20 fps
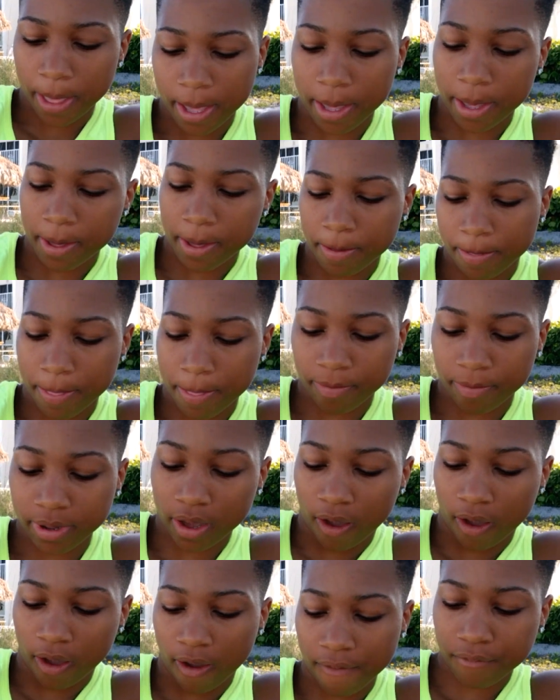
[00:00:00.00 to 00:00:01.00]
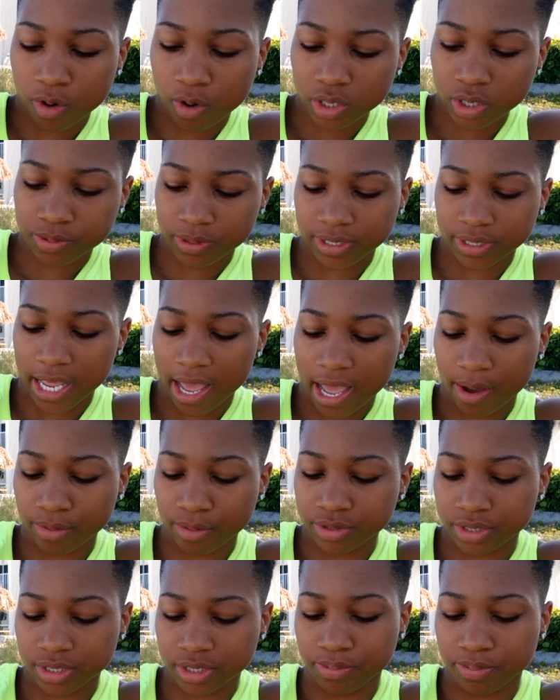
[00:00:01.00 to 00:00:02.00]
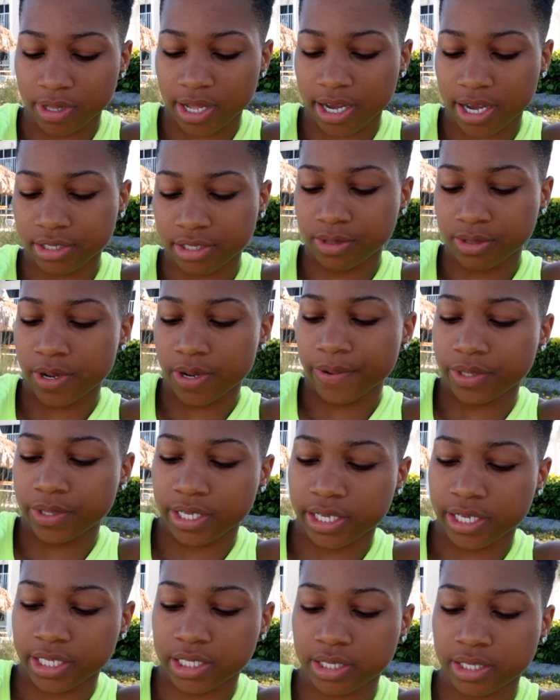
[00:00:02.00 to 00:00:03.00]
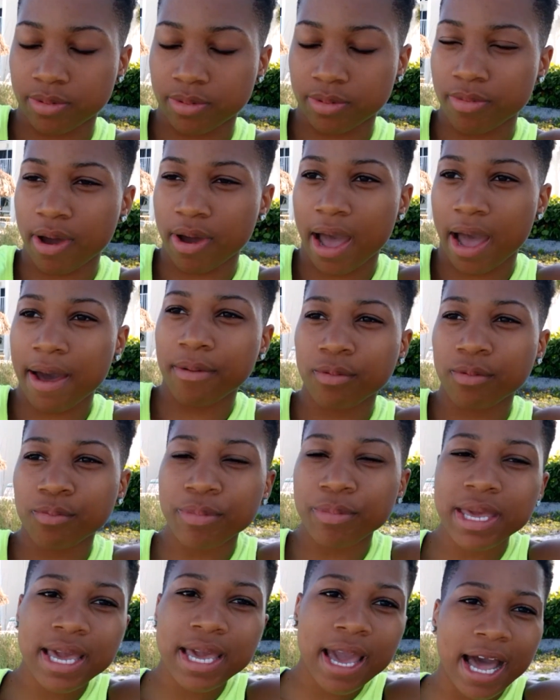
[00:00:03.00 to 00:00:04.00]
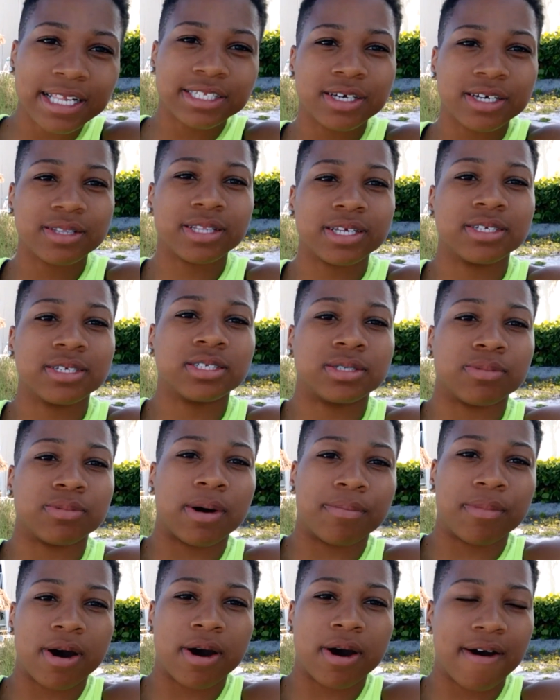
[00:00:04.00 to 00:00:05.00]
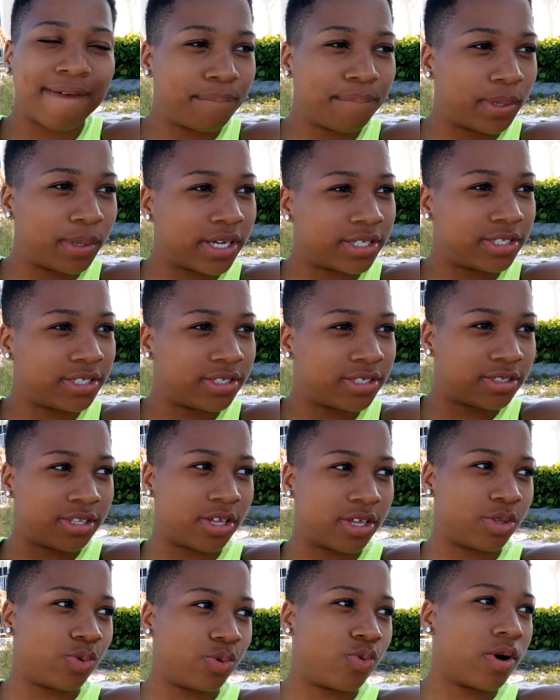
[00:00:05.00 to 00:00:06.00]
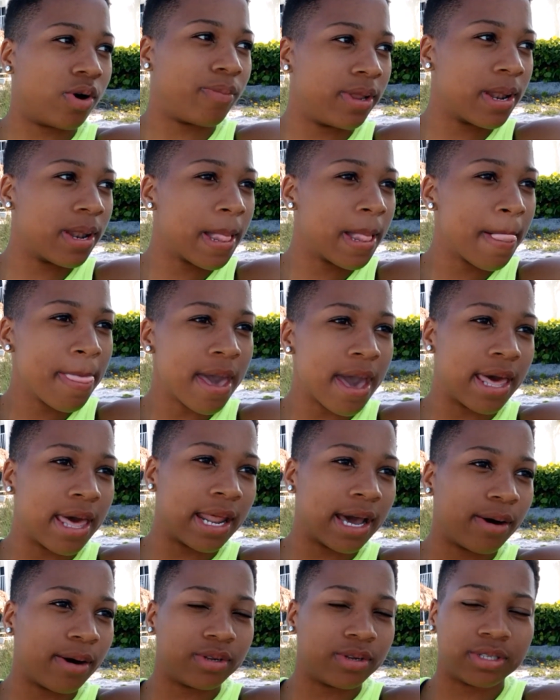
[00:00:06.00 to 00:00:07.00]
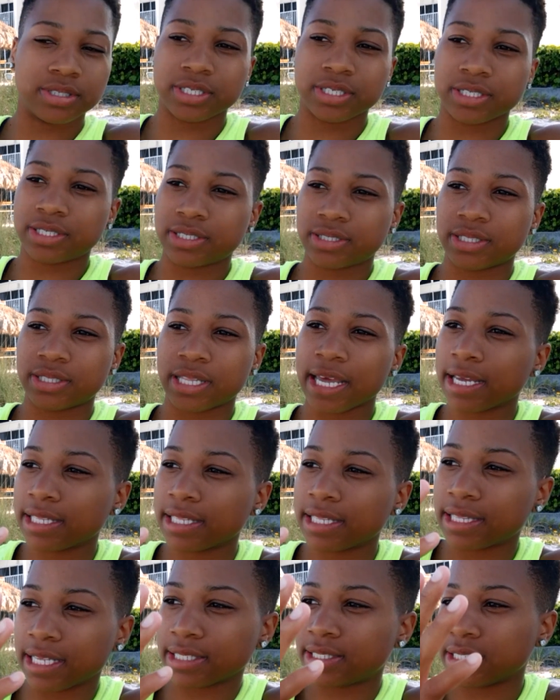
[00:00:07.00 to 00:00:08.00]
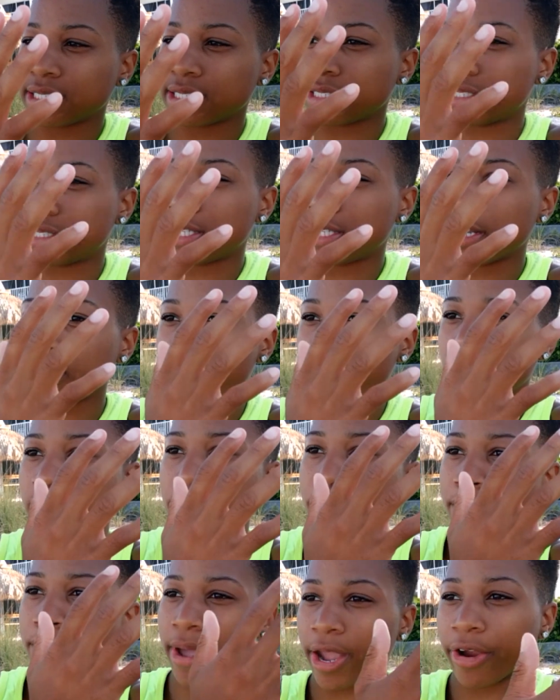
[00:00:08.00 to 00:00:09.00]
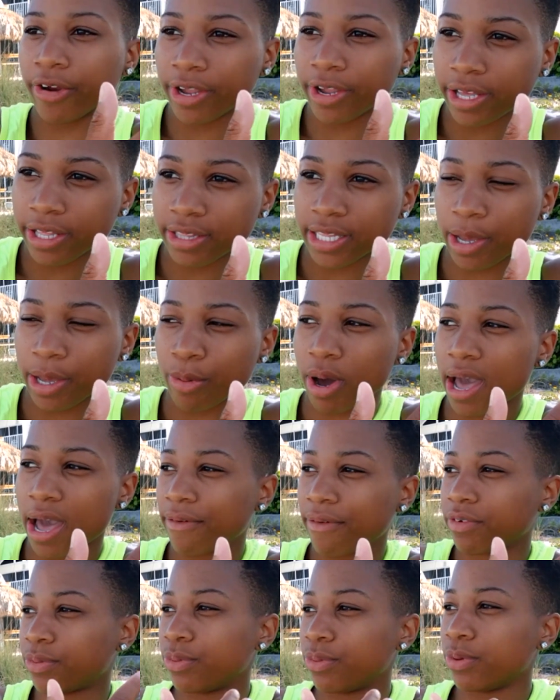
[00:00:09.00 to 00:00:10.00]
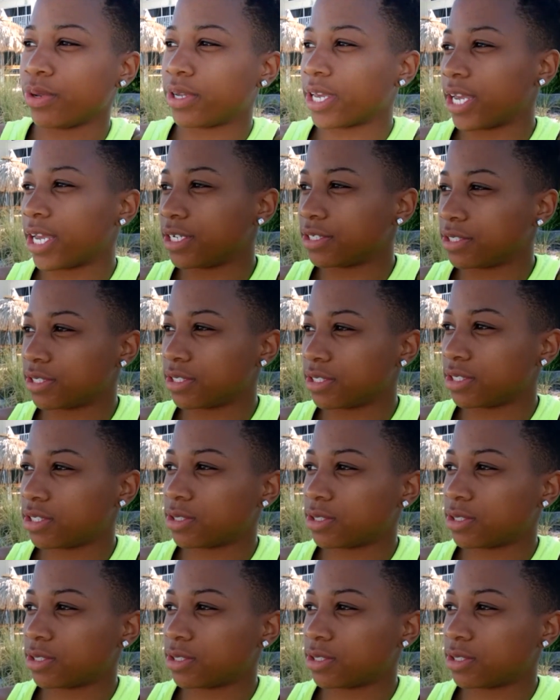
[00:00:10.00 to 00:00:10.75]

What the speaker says: And of course my dad was just blind to everything. Cause I tell things to my mom because she's another woman, and I would just think that since they're married, they would have communication.